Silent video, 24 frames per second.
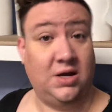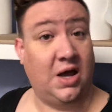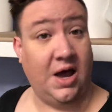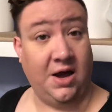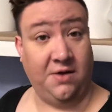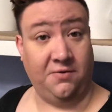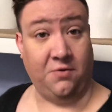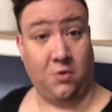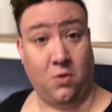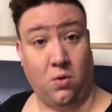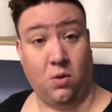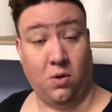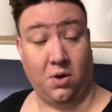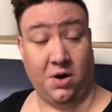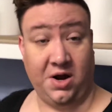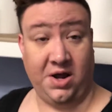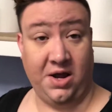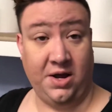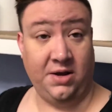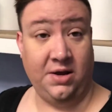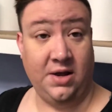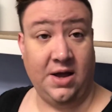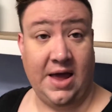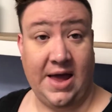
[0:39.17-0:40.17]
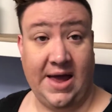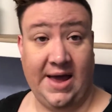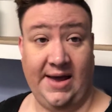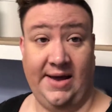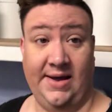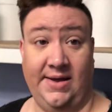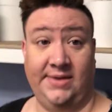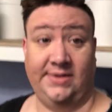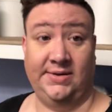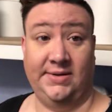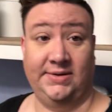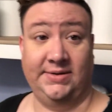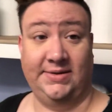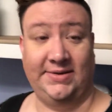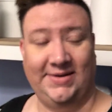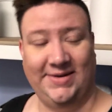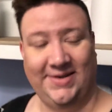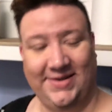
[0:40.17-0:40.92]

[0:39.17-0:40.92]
and recording and